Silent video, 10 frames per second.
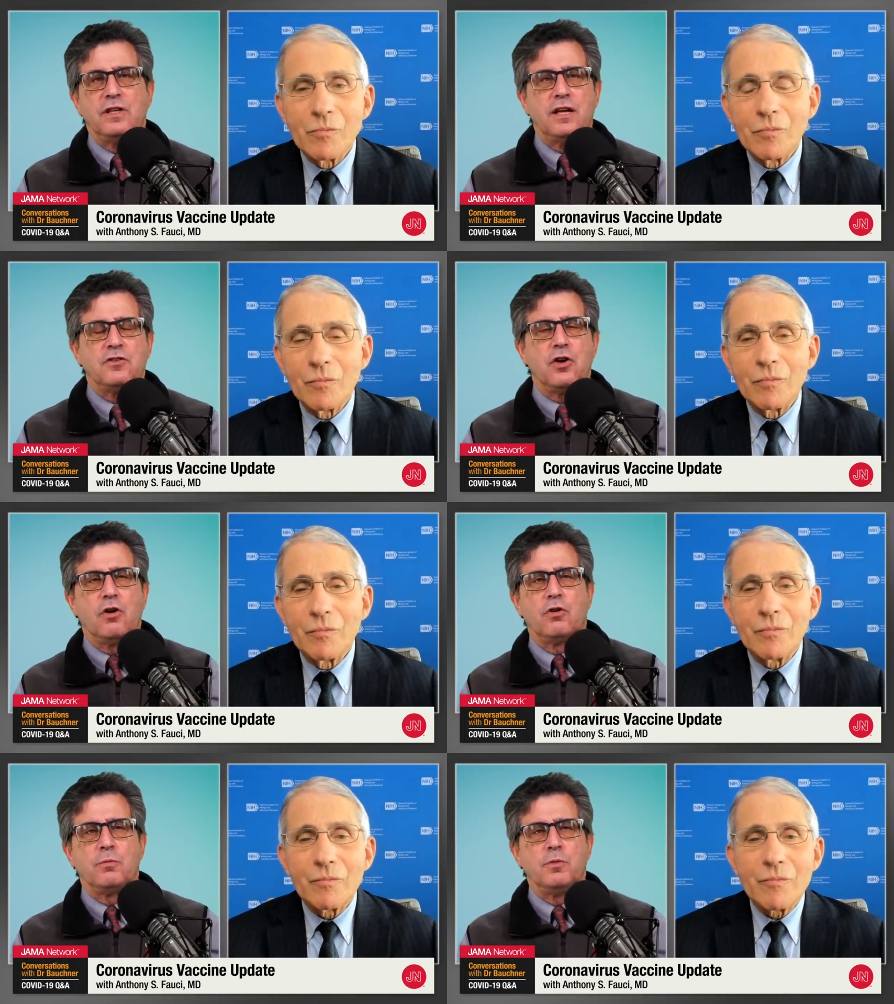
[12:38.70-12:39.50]
Speaker 1: to get to
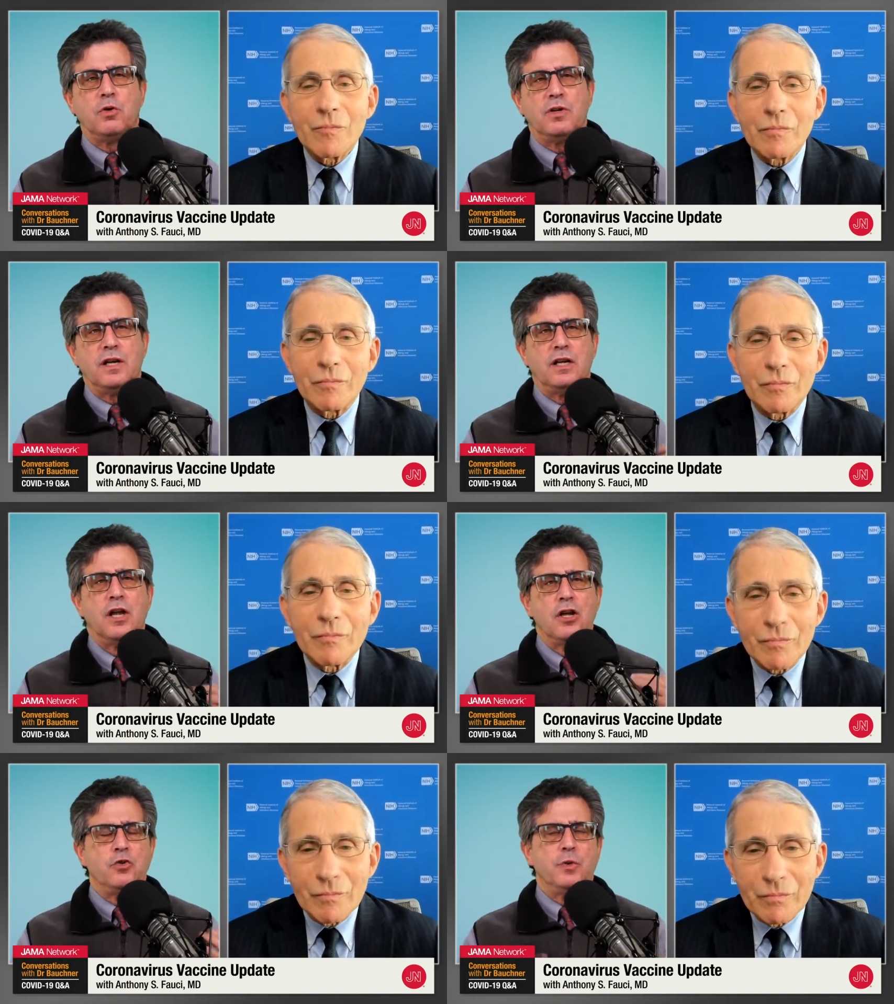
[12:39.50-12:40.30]
herd immunity.
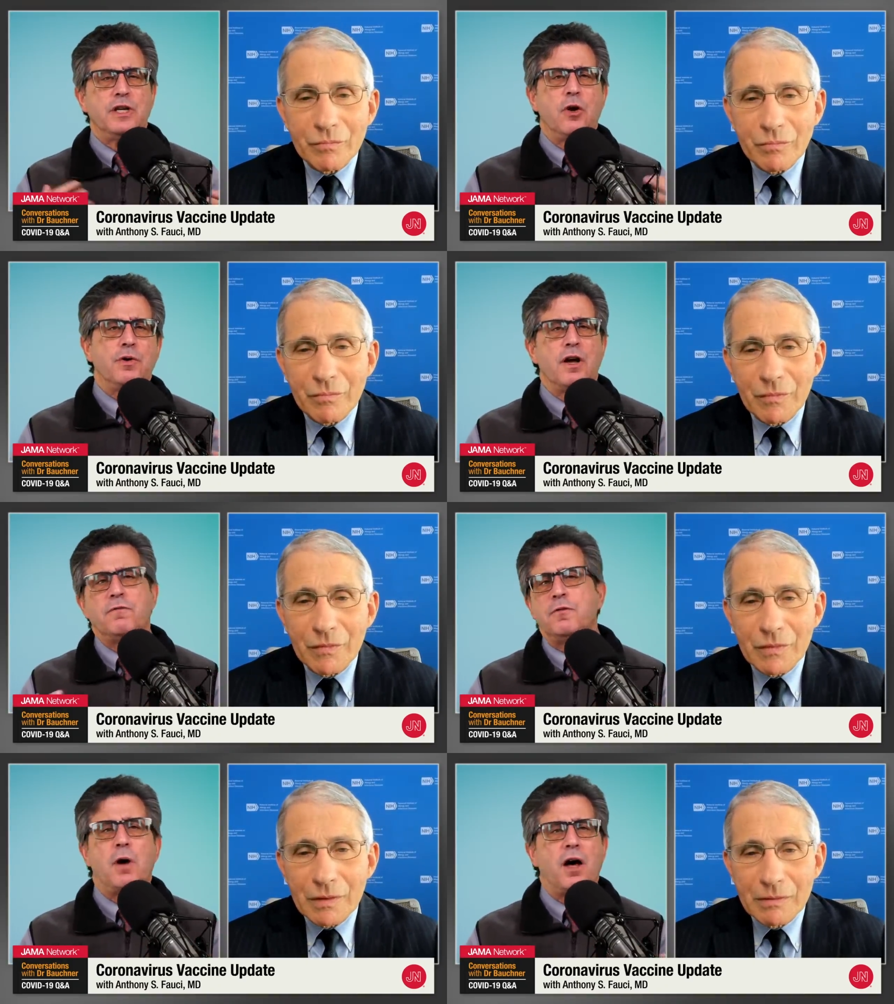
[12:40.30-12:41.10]
Do we know enough
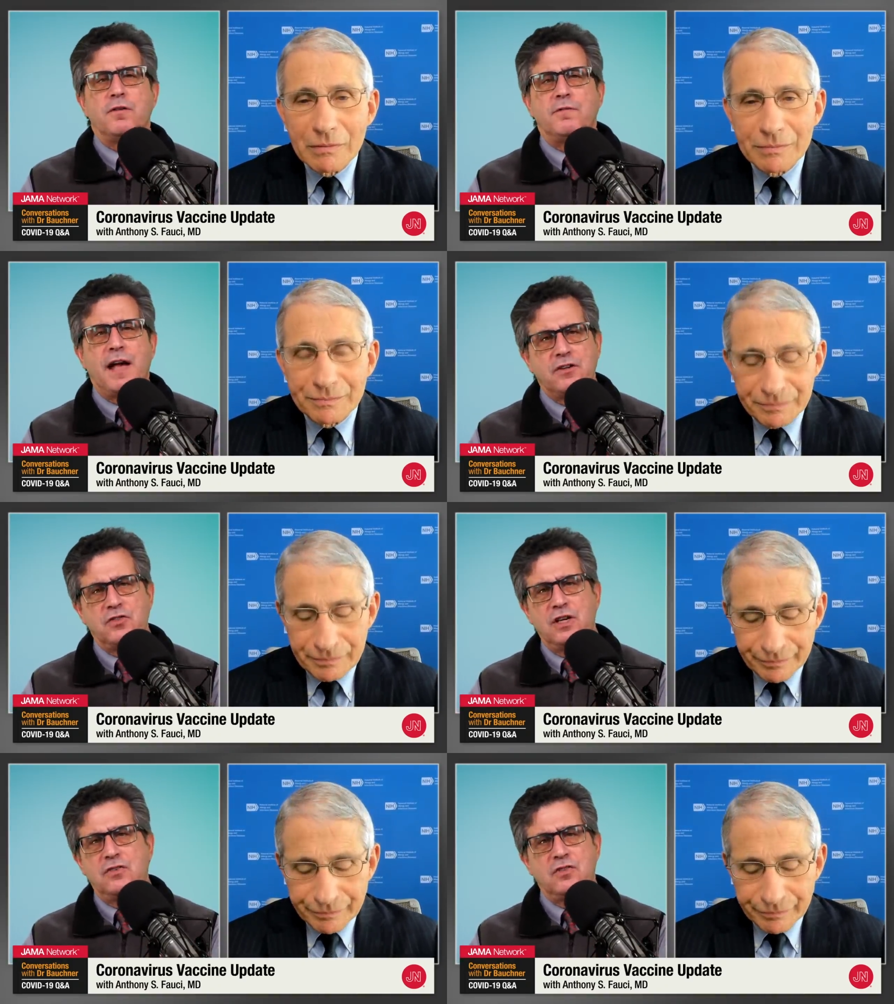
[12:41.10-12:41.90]
from other
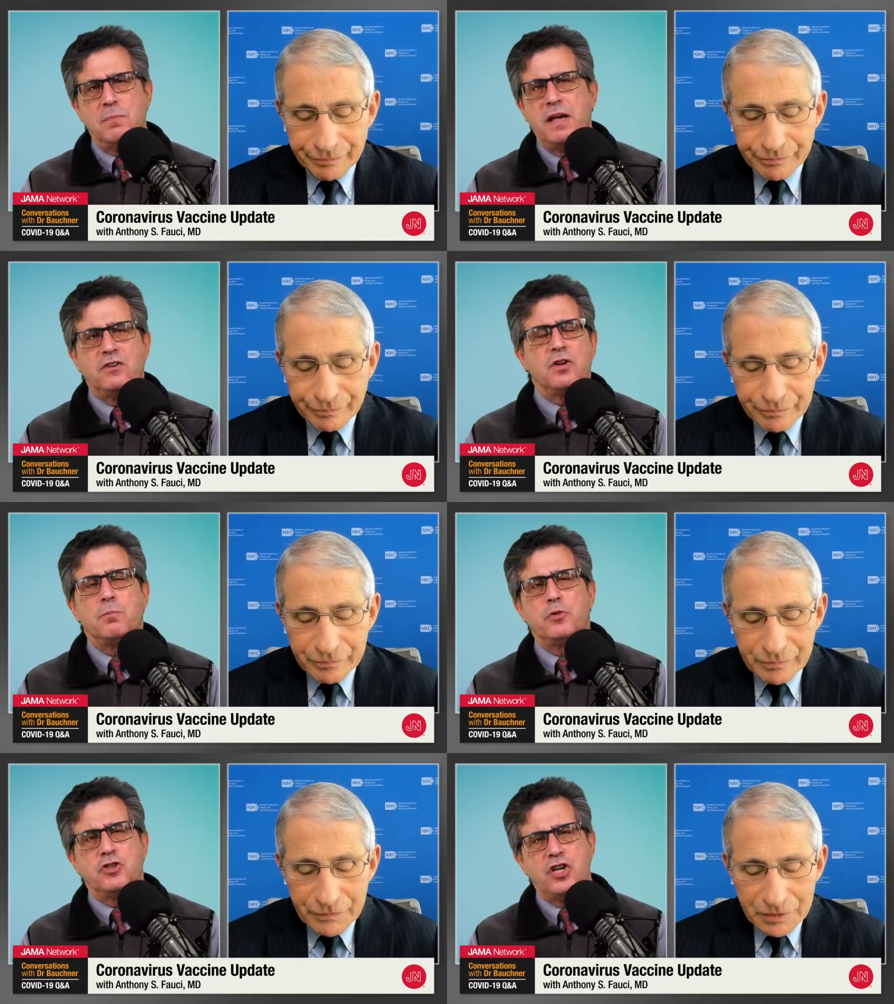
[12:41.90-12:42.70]
vaccines to make some
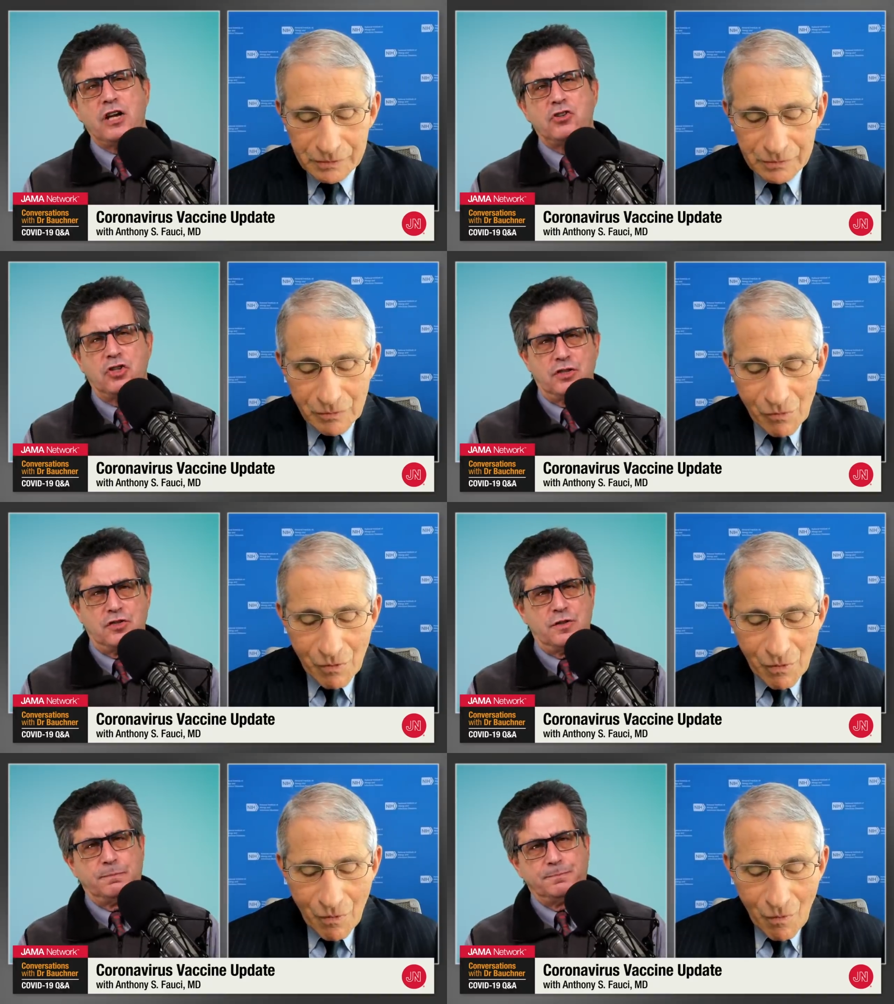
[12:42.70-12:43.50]

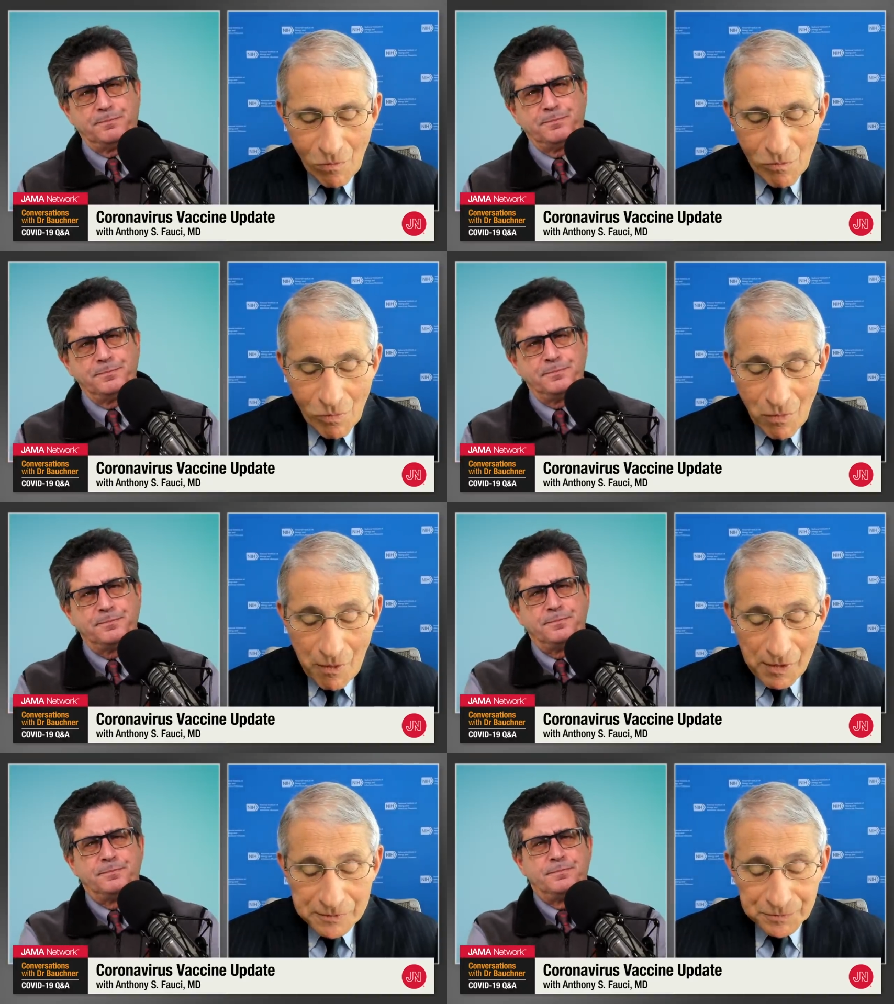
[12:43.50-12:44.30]
projections?
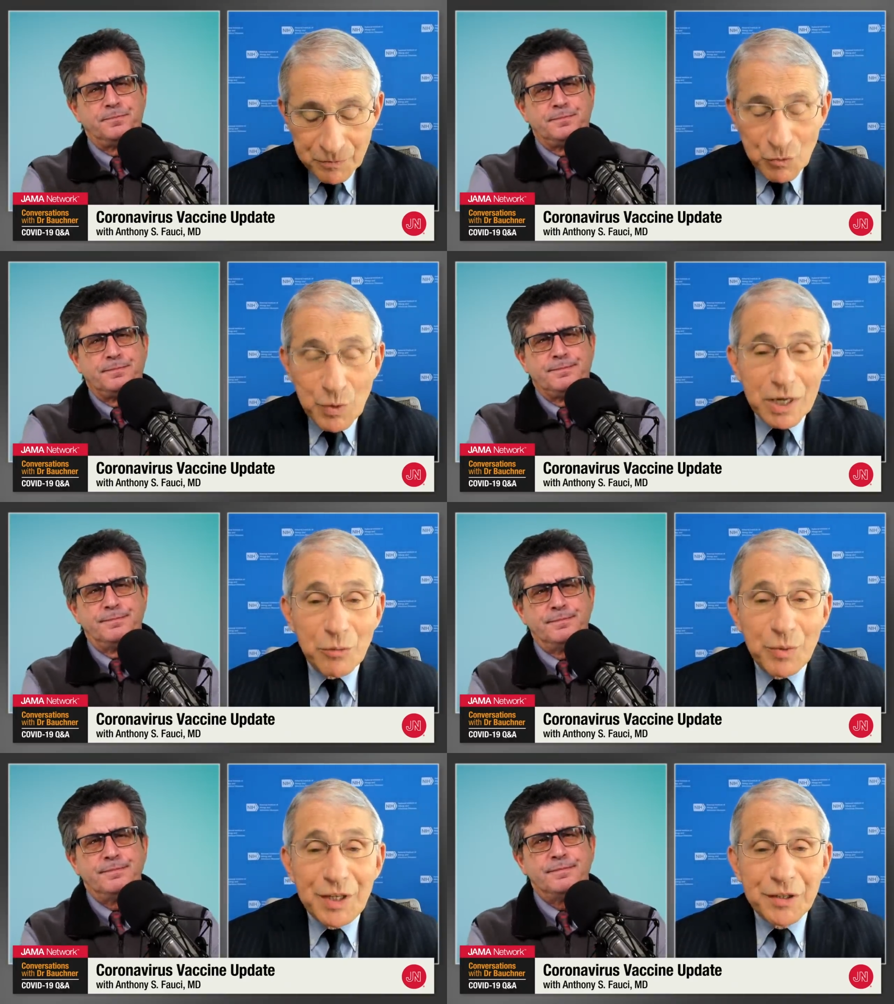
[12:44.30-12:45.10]

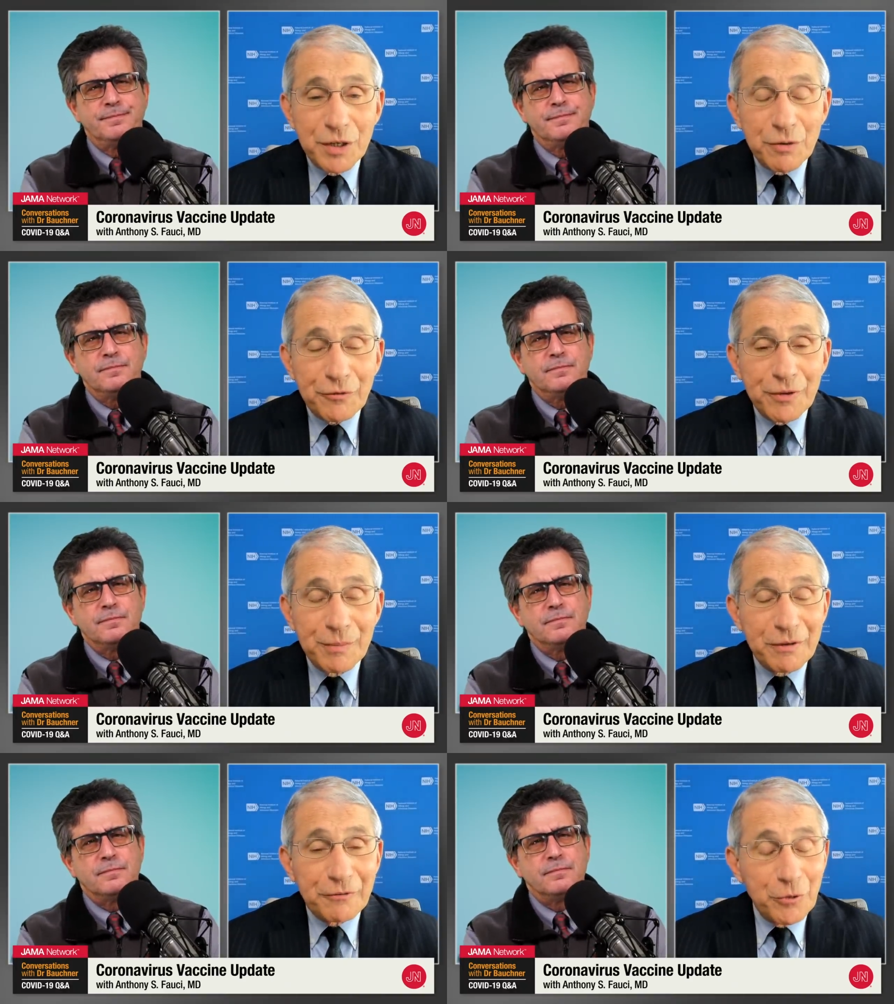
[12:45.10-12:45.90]
Speaker 2: Well, we know
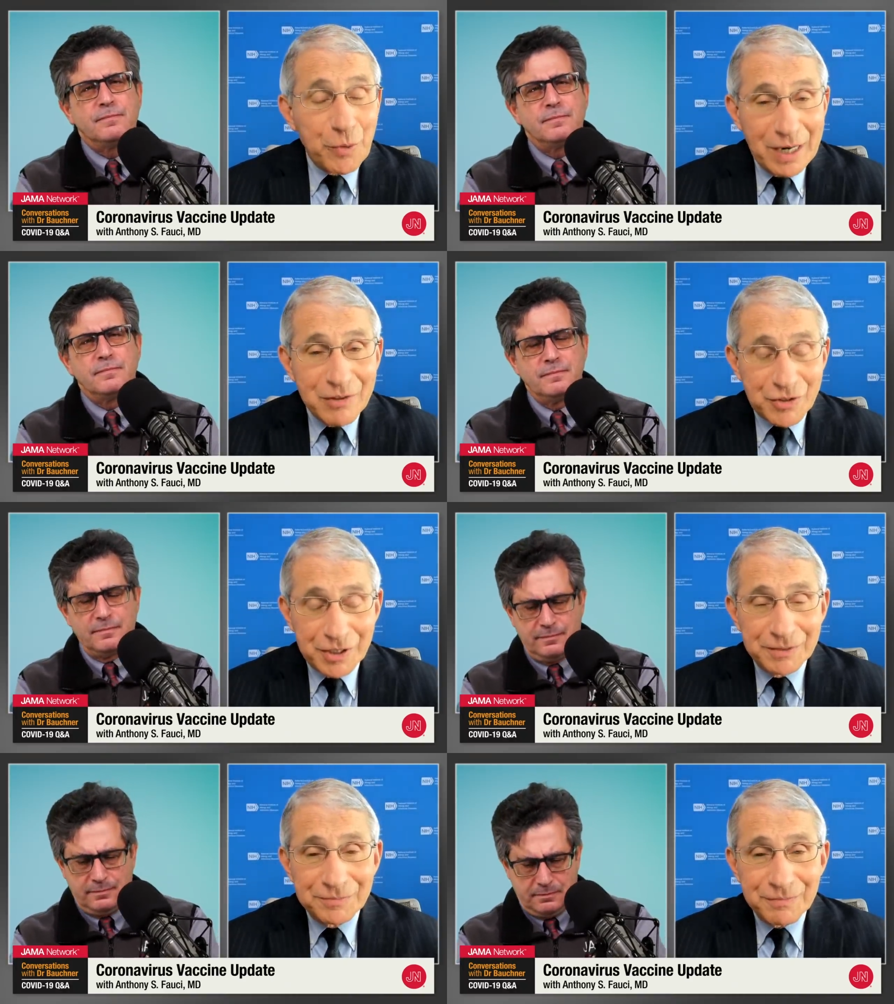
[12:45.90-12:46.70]
from
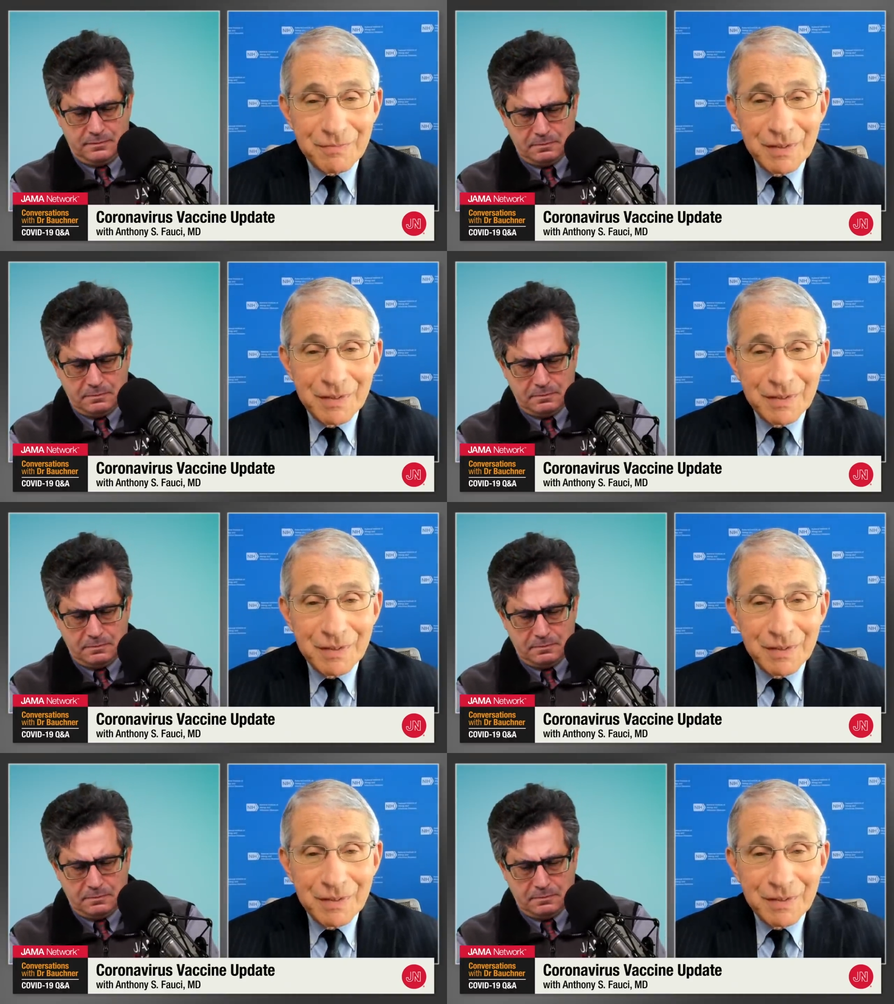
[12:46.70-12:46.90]
influenza